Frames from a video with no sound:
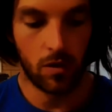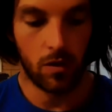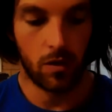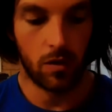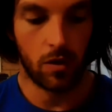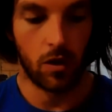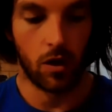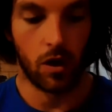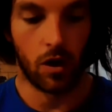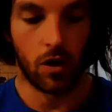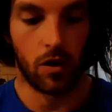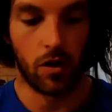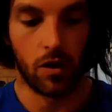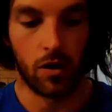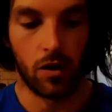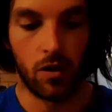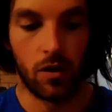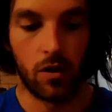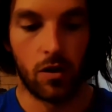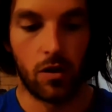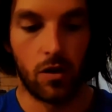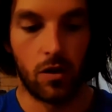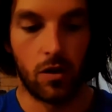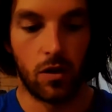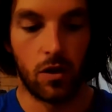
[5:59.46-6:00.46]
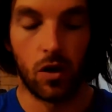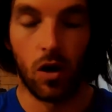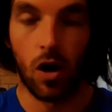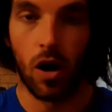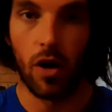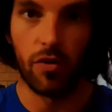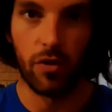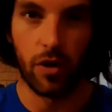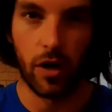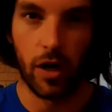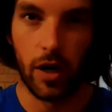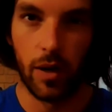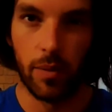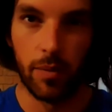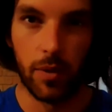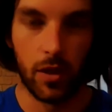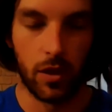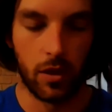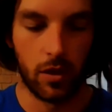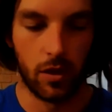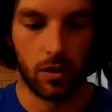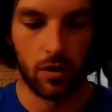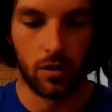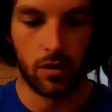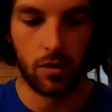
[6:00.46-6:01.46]
you know, the diaphragm
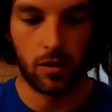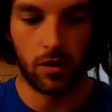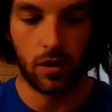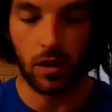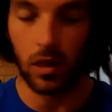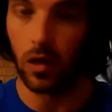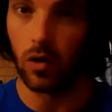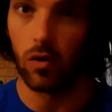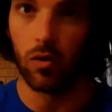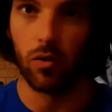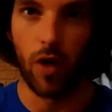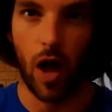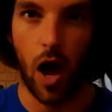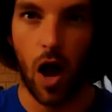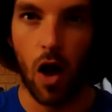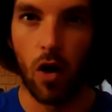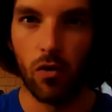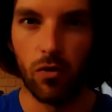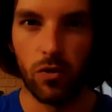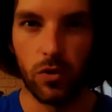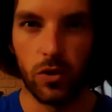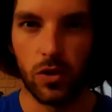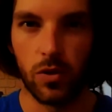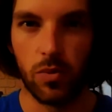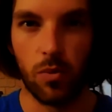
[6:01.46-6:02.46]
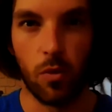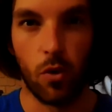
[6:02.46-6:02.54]
and the little valve was